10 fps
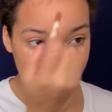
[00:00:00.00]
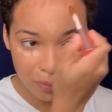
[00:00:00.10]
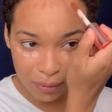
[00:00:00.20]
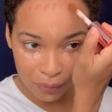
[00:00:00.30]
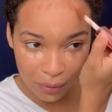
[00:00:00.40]
be
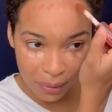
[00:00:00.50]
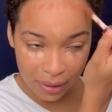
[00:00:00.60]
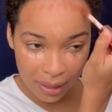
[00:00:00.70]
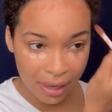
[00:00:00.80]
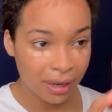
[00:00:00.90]

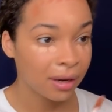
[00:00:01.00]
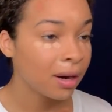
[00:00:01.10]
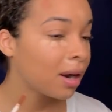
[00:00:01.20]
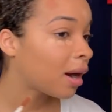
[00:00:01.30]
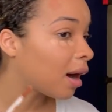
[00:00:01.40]
reviewing that
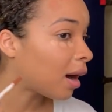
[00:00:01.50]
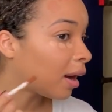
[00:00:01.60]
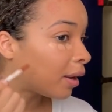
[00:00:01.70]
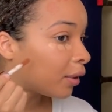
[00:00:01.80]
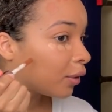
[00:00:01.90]

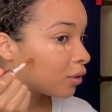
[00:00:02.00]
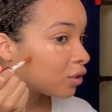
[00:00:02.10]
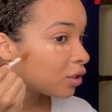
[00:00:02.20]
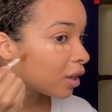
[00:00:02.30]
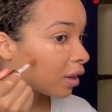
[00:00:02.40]
on this
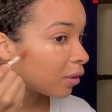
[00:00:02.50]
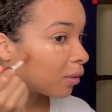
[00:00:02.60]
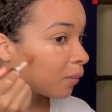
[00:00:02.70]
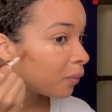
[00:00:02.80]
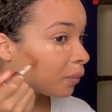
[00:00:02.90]

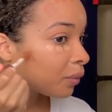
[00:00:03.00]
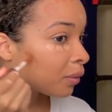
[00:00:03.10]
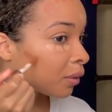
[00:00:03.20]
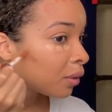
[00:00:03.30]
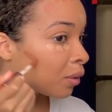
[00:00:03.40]
channel
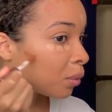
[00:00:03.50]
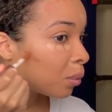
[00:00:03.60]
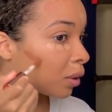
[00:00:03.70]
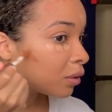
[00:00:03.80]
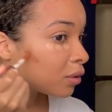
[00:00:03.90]

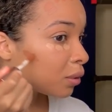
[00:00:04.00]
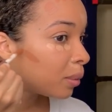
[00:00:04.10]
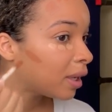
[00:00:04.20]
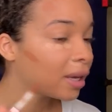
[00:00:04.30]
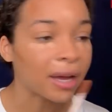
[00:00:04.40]
once
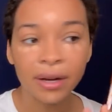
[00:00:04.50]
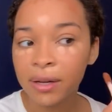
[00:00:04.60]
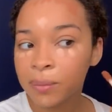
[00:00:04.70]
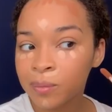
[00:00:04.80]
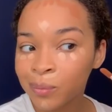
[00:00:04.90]
we get it.